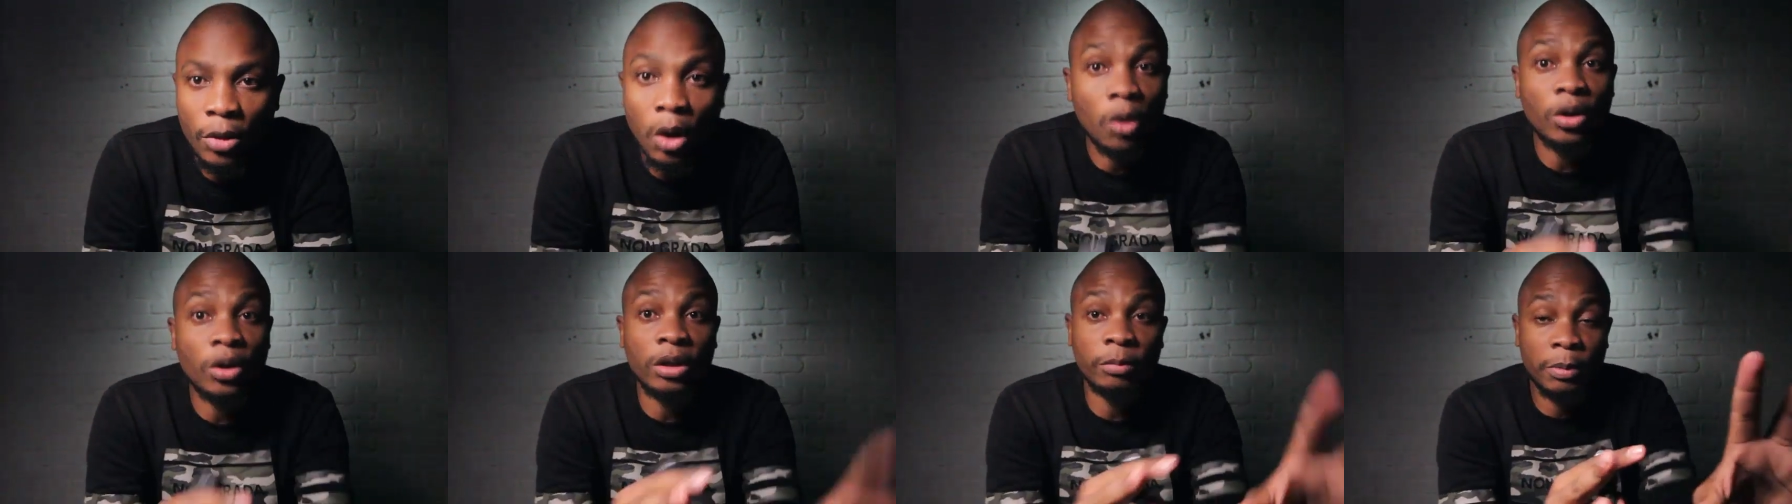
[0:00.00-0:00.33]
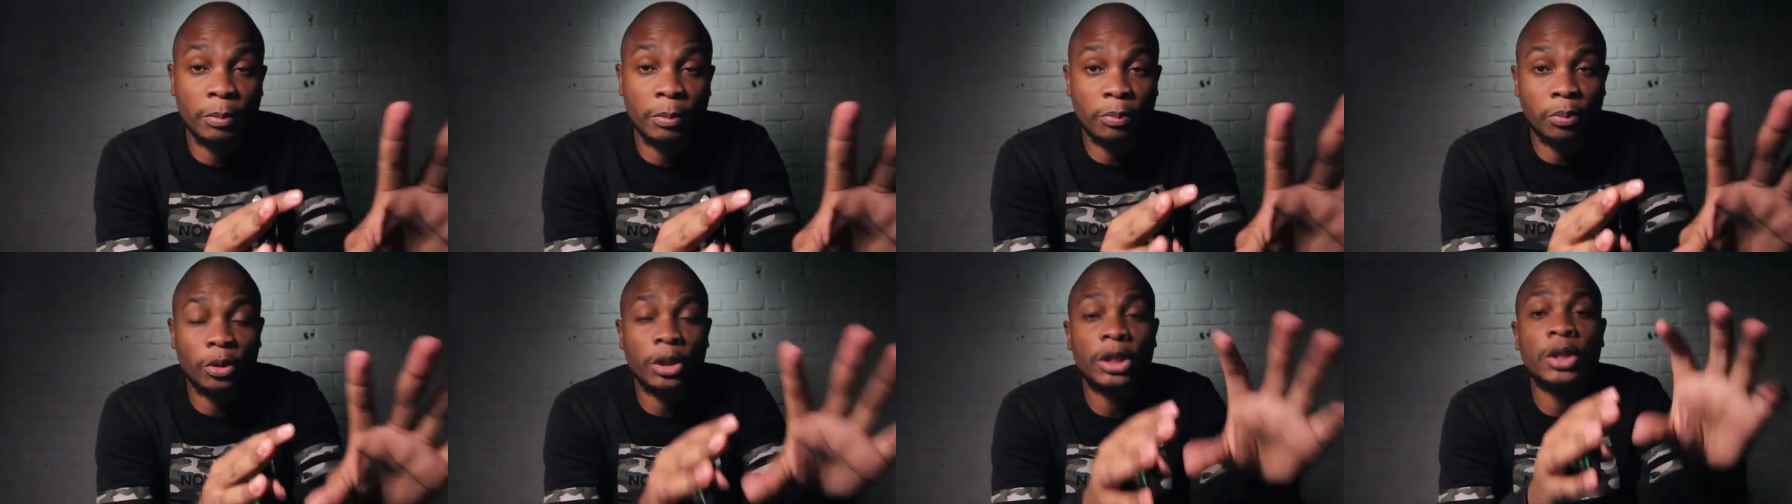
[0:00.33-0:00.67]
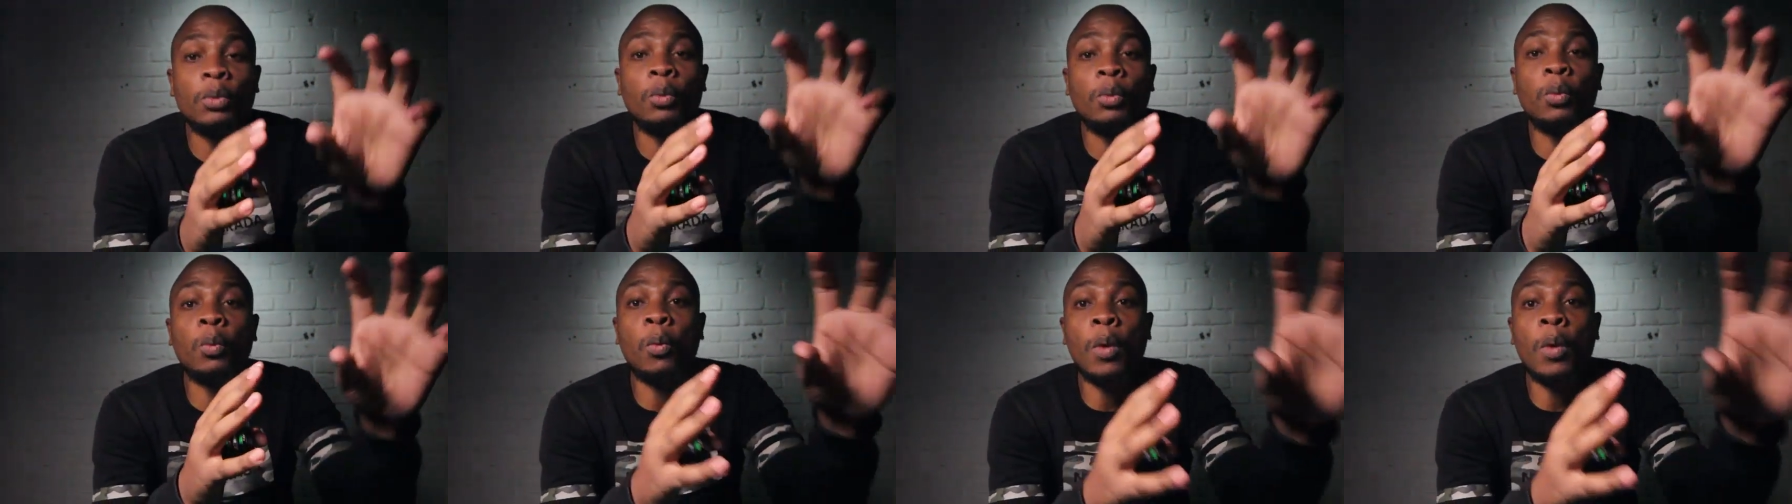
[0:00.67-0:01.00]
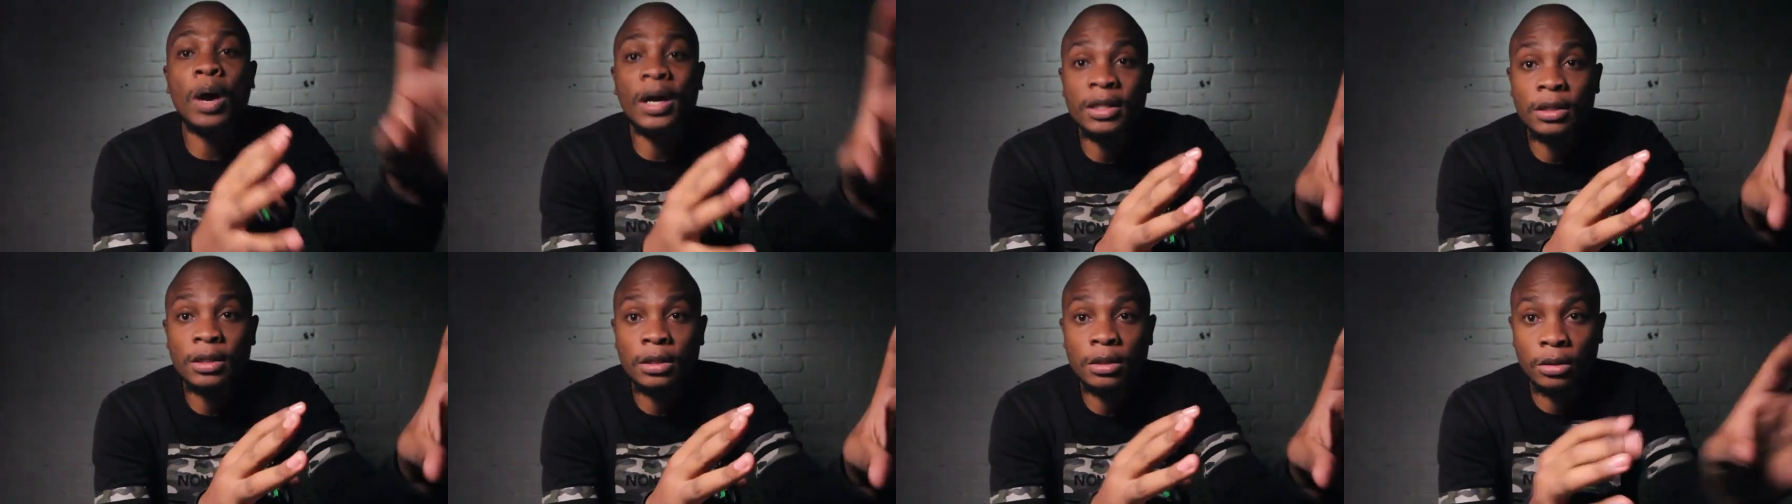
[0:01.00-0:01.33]
or the people he
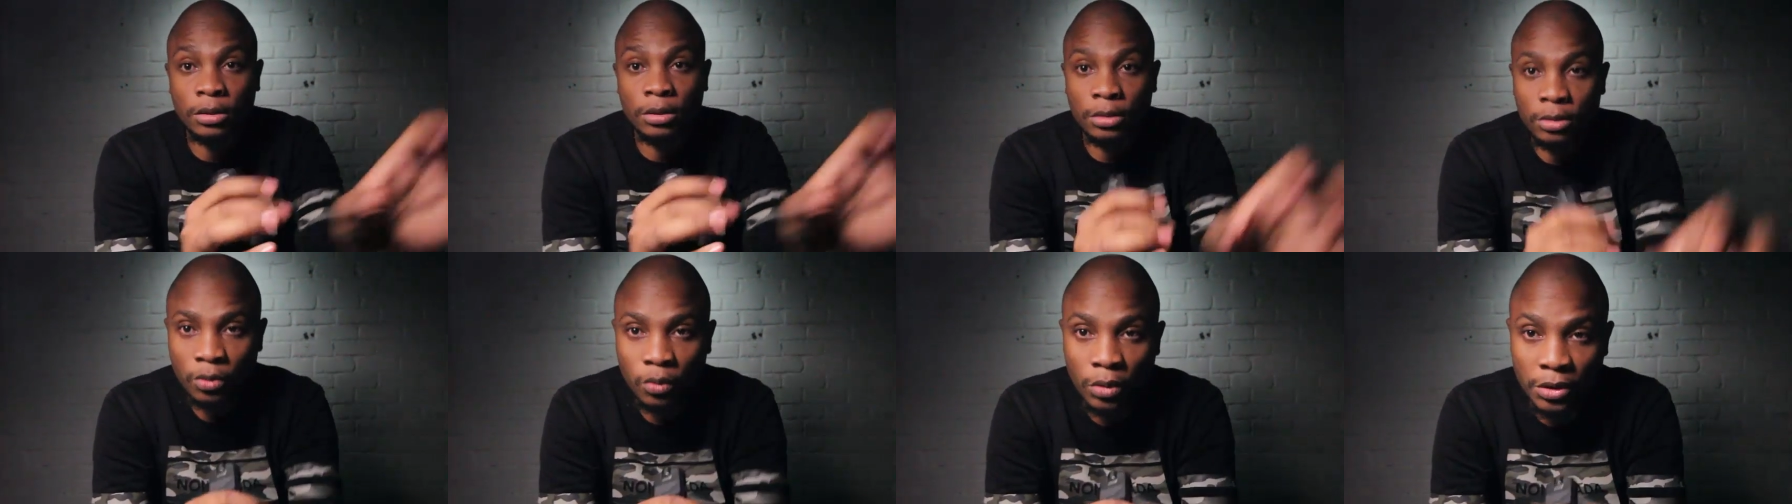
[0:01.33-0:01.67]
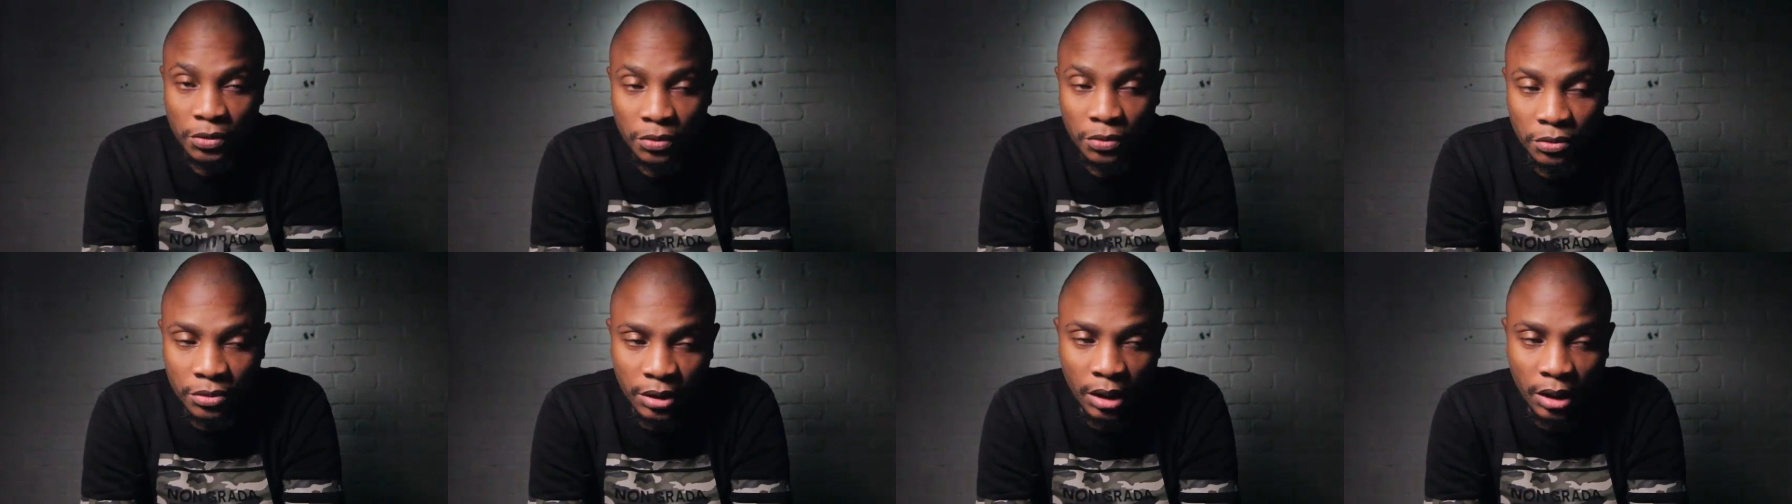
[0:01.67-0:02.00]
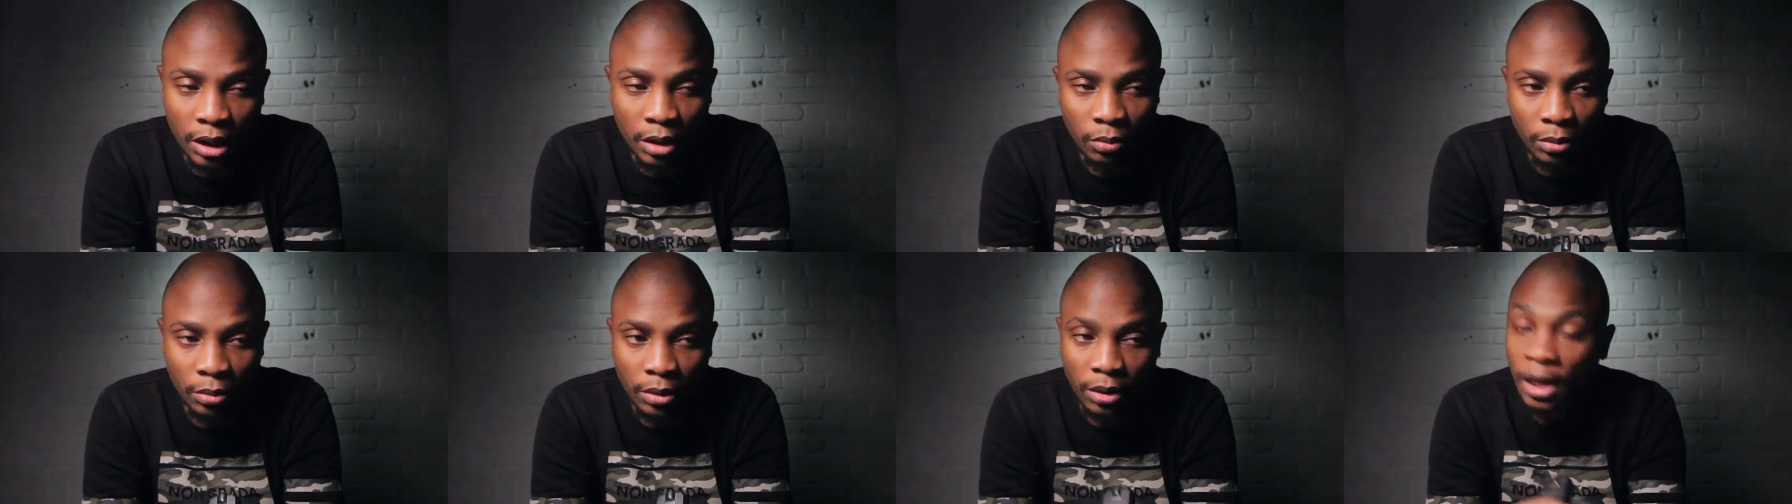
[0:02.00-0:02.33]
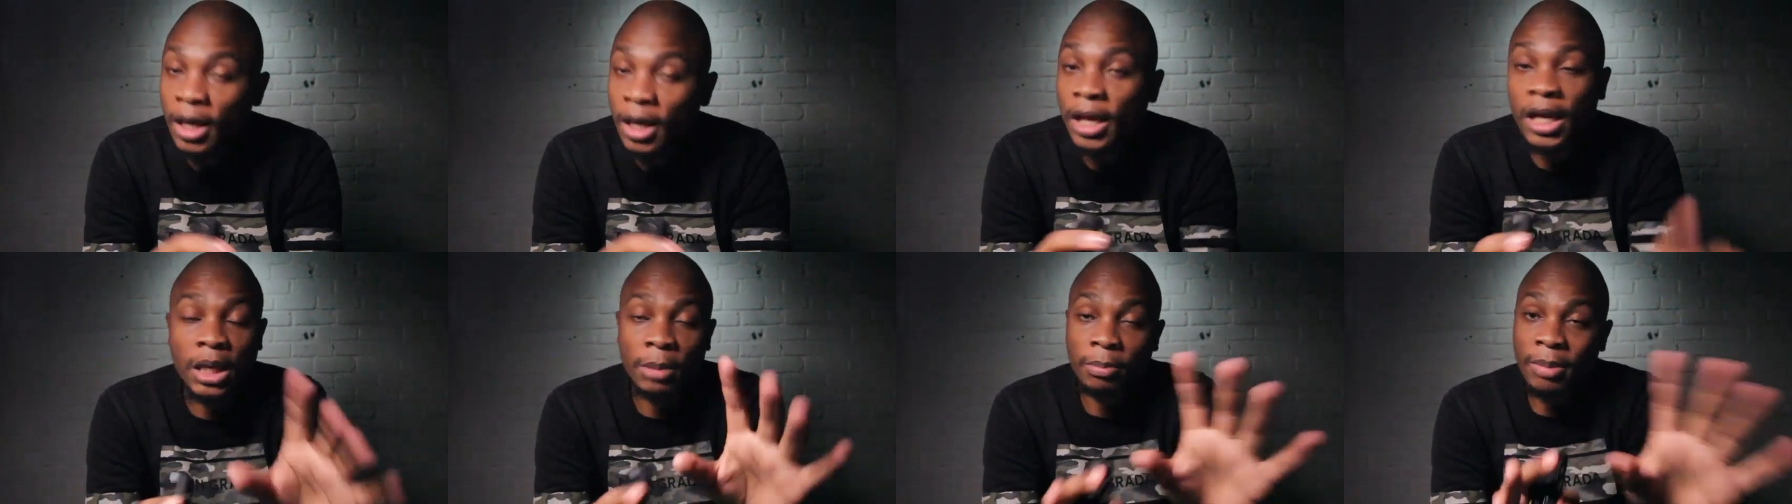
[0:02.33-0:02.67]
wants to associate with.
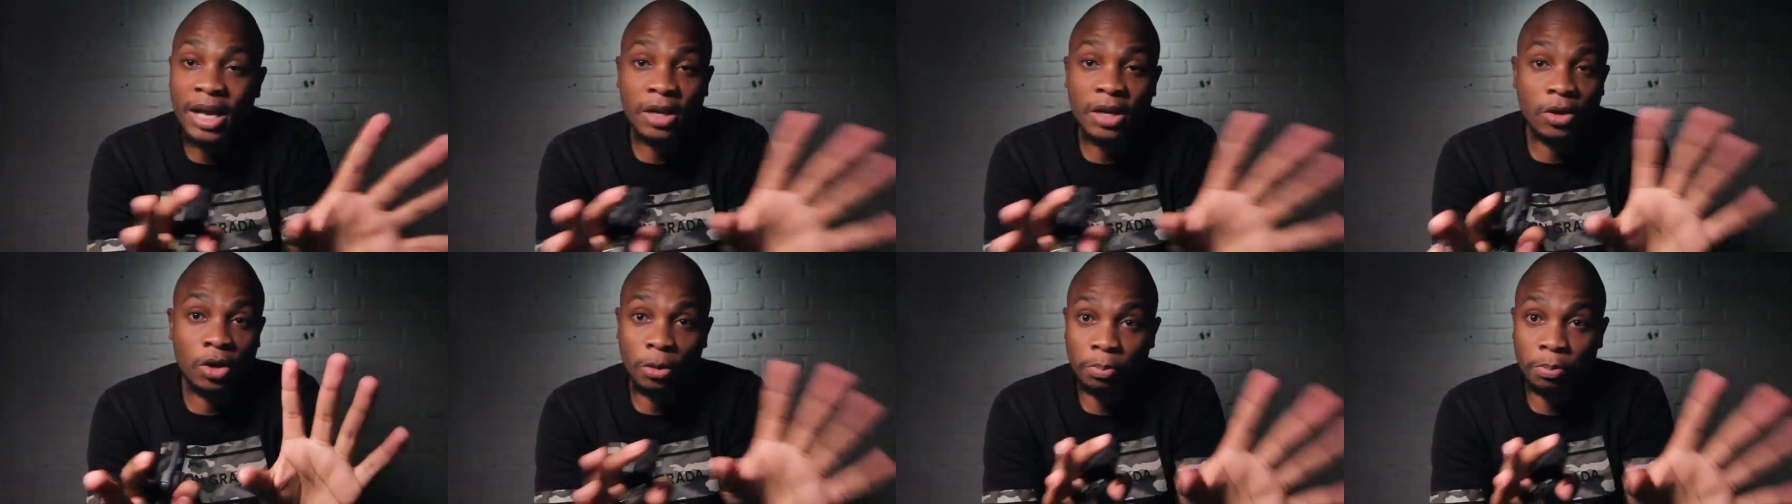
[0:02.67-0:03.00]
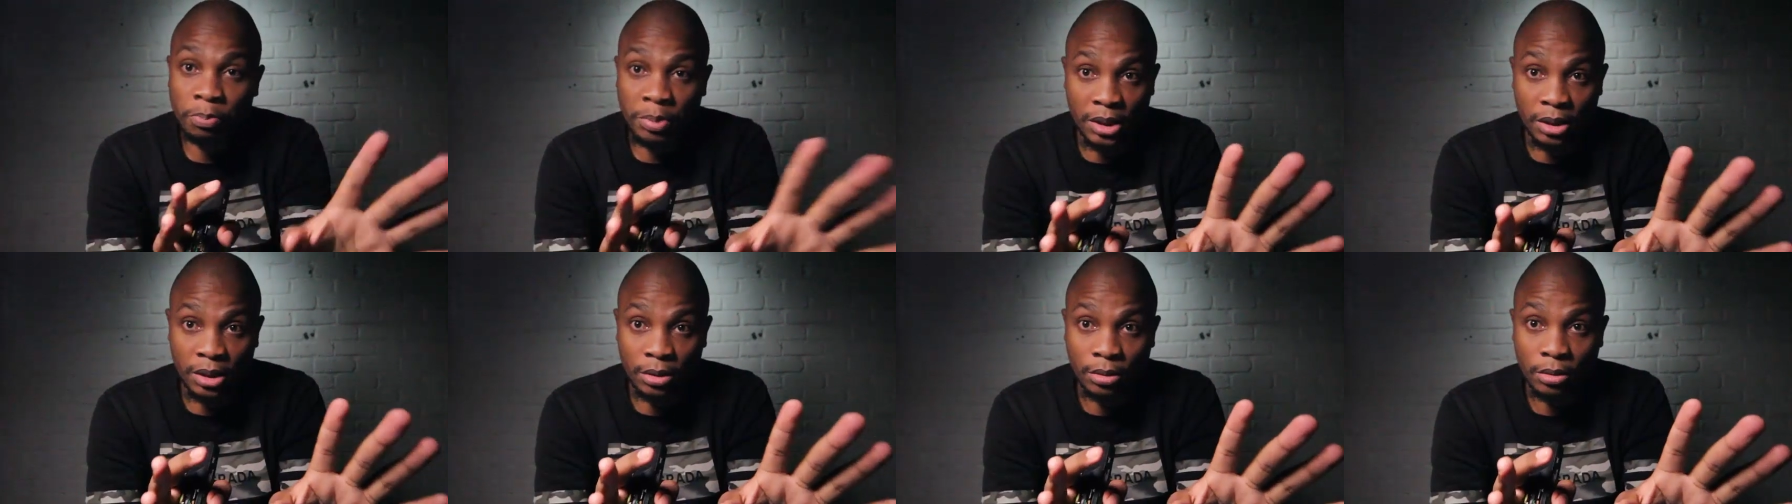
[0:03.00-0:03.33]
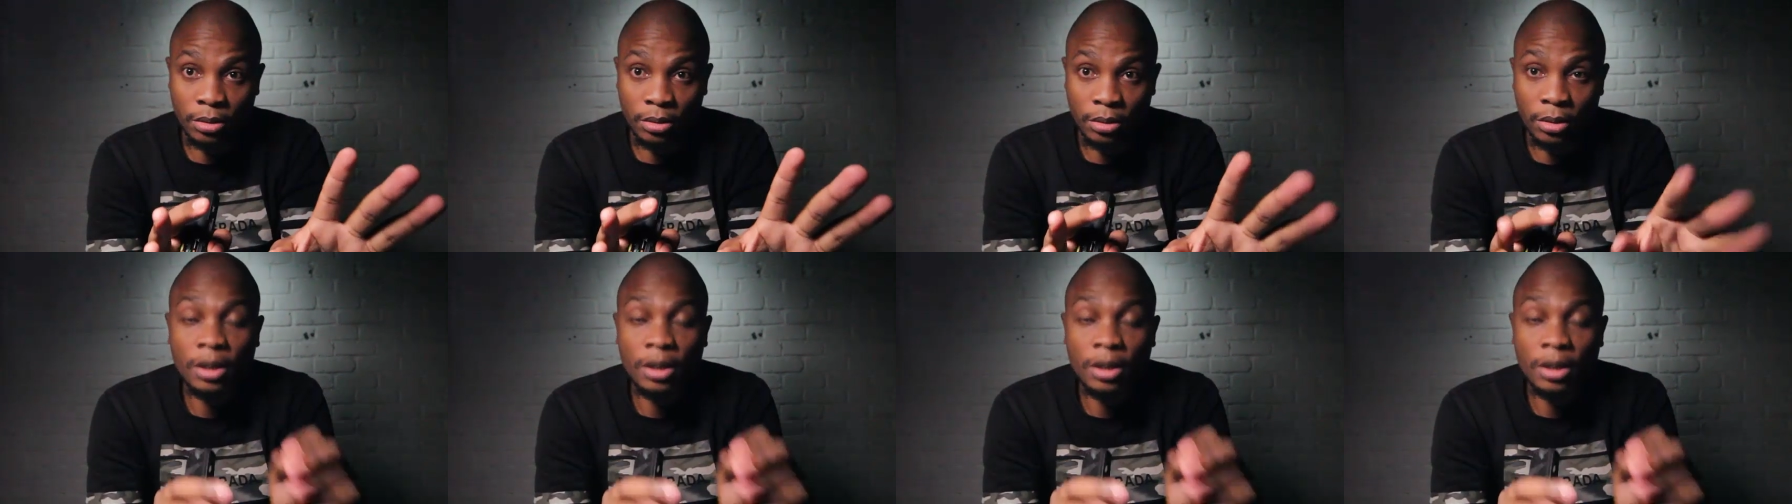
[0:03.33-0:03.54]
Might not be